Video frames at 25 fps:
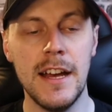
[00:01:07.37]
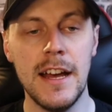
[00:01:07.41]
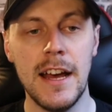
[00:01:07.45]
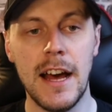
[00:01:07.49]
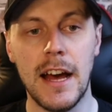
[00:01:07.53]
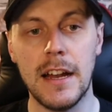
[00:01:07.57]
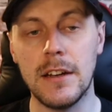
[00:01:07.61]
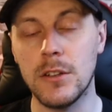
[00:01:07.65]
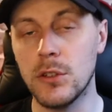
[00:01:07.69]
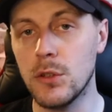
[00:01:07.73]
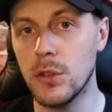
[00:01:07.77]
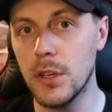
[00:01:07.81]

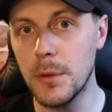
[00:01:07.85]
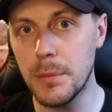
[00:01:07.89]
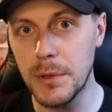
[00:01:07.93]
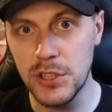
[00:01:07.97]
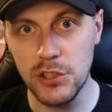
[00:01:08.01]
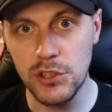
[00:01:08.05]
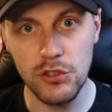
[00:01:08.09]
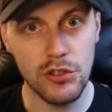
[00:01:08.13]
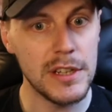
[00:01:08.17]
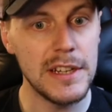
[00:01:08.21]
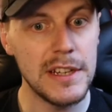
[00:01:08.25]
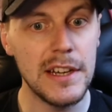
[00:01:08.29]
And I'm going to be
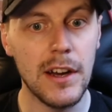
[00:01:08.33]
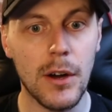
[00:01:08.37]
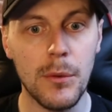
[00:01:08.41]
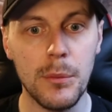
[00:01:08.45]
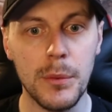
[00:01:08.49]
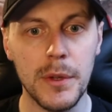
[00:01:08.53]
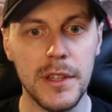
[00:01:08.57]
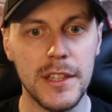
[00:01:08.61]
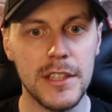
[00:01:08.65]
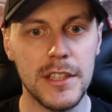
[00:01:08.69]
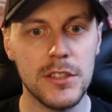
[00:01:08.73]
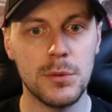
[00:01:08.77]
straight up
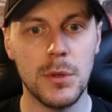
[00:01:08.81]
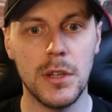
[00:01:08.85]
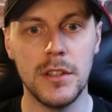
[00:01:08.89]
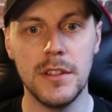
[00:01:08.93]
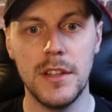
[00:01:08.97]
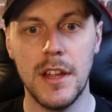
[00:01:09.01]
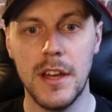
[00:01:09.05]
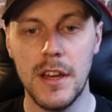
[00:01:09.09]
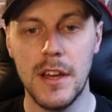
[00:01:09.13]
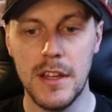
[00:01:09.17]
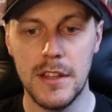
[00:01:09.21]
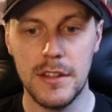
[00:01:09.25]
with this one.
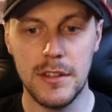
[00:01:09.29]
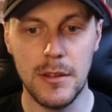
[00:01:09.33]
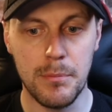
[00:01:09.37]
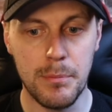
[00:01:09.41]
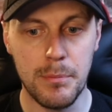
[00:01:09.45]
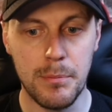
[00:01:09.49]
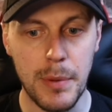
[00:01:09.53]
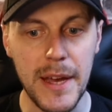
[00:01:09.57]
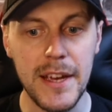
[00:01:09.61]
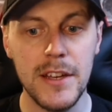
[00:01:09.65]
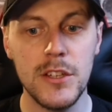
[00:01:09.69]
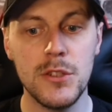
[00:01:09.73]
The
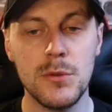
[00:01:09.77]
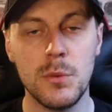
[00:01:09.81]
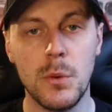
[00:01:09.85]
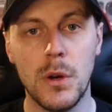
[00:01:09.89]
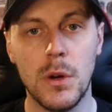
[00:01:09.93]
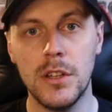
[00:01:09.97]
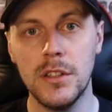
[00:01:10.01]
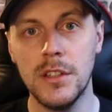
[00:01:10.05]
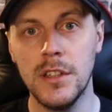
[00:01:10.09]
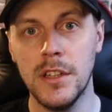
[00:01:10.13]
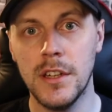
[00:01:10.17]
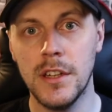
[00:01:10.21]
best
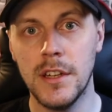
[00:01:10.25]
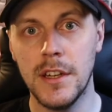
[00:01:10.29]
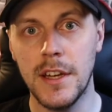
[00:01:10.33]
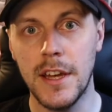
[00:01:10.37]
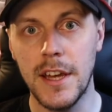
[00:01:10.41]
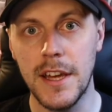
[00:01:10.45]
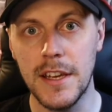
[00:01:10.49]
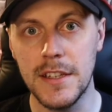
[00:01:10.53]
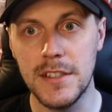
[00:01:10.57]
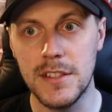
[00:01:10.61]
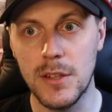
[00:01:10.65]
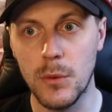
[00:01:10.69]
one
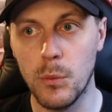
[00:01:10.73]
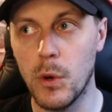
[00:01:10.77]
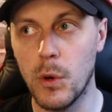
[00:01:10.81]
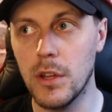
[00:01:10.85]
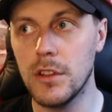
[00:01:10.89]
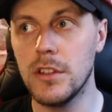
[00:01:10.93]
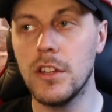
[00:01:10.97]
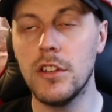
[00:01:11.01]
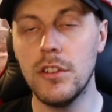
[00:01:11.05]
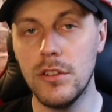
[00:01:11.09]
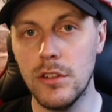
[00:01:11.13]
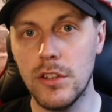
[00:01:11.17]
is the one
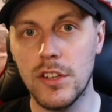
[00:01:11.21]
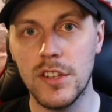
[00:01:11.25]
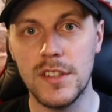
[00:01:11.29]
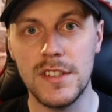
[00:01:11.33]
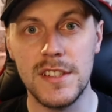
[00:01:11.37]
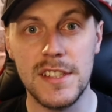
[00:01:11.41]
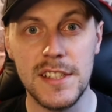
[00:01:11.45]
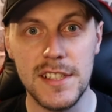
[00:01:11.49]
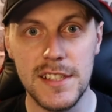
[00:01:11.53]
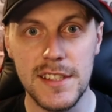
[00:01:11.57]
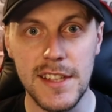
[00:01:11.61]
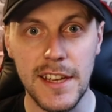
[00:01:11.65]
that you can
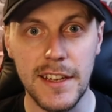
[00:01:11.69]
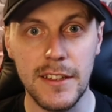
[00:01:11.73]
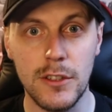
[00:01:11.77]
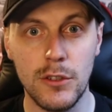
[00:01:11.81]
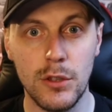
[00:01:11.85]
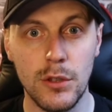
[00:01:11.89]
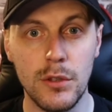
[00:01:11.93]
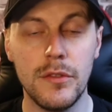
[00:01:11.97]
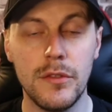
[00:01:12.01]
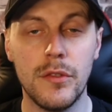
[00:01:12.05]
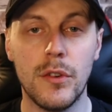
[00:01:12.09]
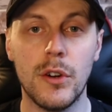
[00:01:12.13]
stick
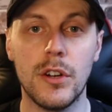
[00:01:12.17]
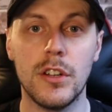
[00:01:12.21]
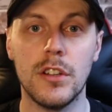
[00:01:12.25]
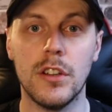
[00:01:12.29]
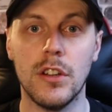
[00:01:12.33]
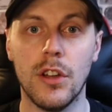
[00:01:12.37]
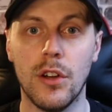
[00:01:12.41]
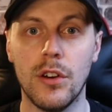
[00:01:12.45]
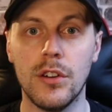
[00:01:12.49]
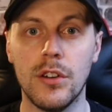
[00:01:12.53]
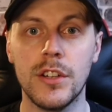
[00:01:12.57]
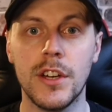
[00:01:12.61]
to for the
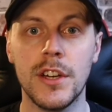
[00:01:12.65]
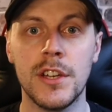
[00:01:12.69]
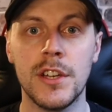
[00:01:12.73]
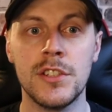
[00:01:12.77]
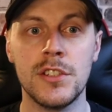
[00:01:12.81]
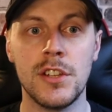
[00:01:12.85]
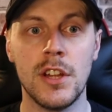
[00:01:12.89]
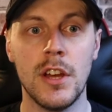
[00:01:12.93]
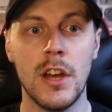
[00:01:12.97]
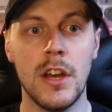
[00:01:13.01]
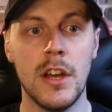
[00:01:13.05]
longest.